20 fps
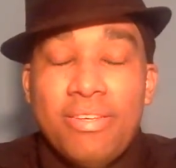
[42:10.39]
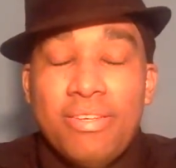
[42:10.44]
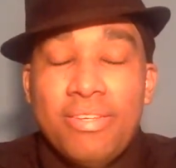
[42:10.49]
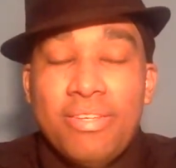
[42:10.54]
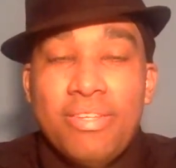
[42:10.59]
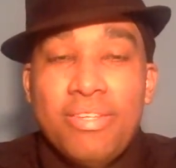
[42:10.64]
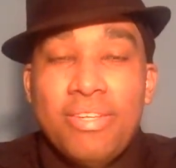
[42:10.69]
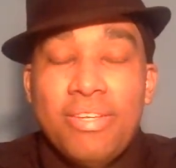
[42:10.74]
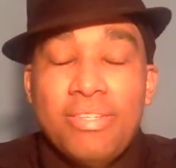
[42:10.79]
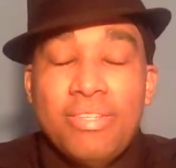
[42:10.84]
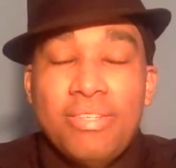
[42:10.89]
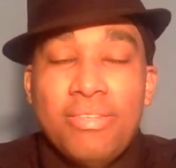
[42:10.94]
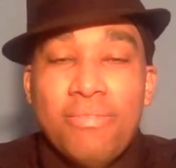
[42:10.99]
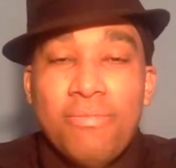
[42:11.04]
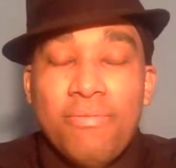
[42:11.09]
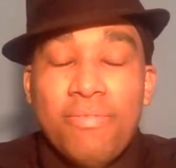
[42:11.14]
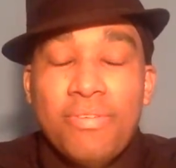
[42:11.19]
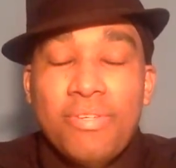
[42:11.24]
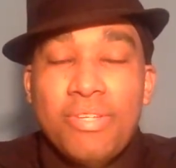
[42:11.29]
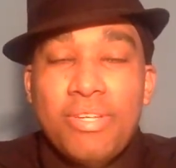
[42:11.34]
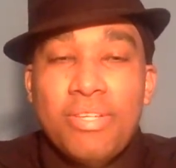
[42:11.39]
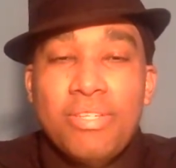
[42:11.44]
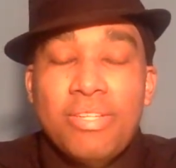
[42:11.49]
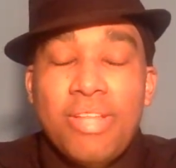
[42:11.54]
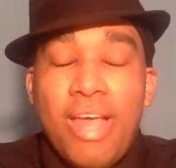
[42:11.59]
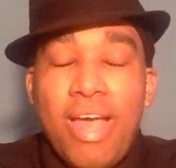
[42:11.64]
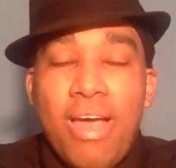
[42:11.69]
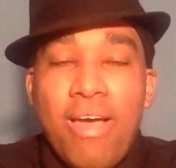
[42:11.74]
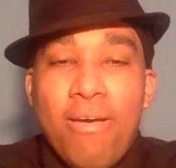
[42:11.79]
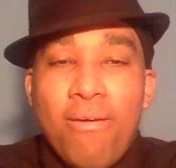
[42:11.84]
She just doesn't. She
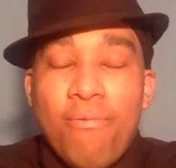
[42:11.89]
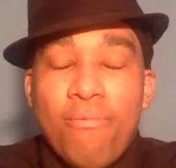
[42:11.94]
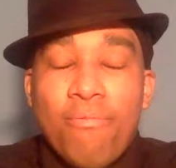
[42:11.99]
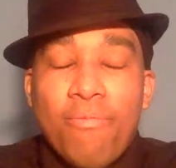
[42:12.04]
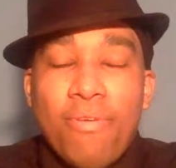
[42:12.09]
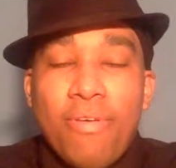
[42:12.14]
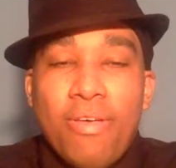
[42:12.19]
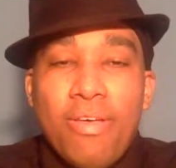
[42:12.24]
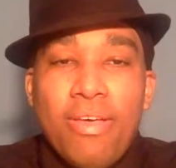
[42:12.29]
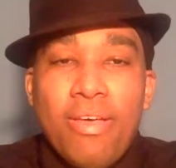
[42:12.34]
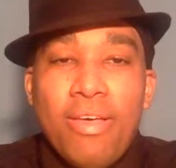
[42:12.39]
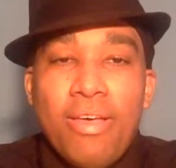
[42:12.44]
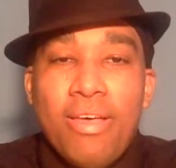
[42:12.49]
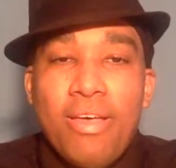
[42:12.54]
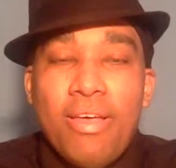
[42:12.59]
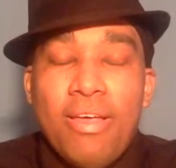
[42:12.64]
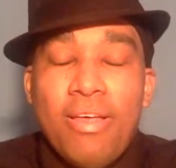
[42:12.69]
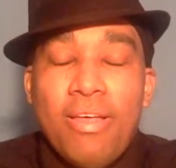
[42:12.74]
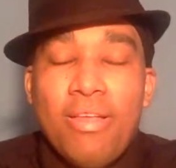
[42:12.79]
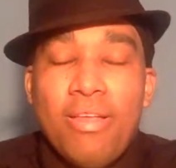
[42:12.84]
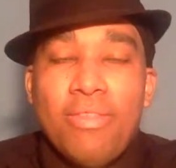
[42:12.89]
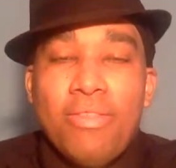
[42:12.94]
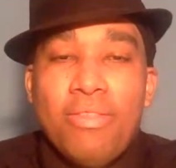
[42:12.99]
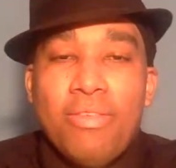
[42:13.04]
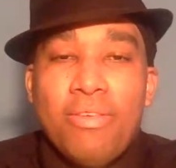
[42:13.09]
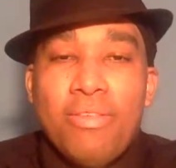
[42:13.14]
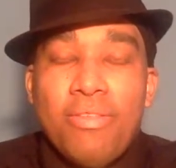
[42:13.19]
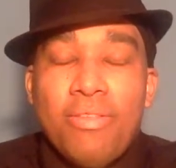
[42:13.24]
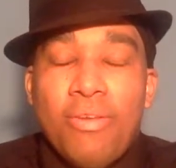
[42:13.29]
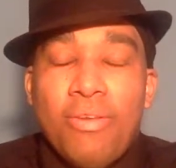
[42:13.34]
doesn't have
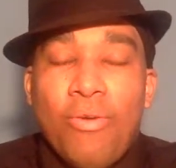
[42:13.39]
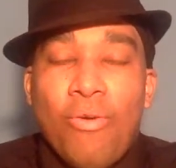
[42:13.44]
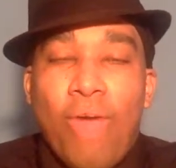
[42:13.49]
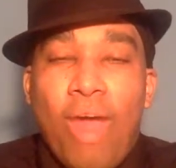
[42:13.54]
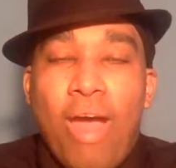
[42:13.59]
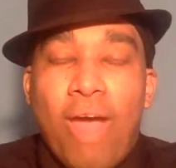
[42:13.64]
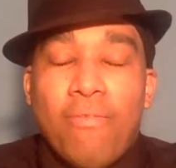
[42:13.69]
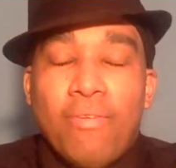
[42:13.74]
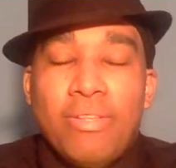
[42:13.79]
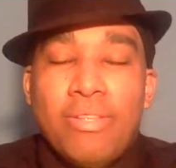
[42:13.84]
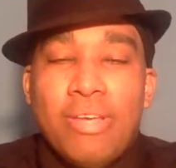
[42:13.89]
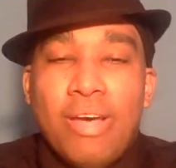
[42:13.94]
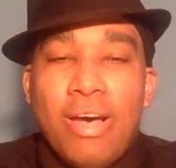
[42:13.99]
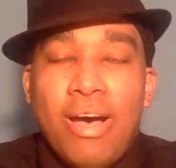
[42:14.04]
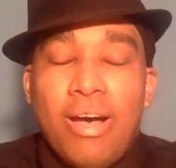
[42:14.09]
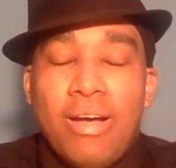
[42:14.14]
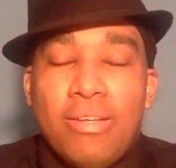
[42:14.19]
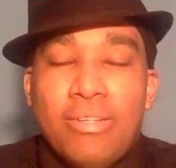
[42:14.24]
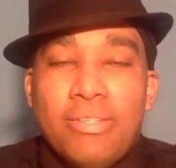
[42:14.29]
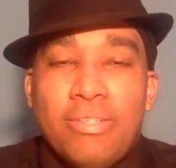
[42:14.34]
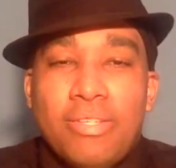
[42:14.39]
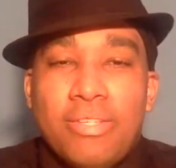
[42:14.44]
the gravitas.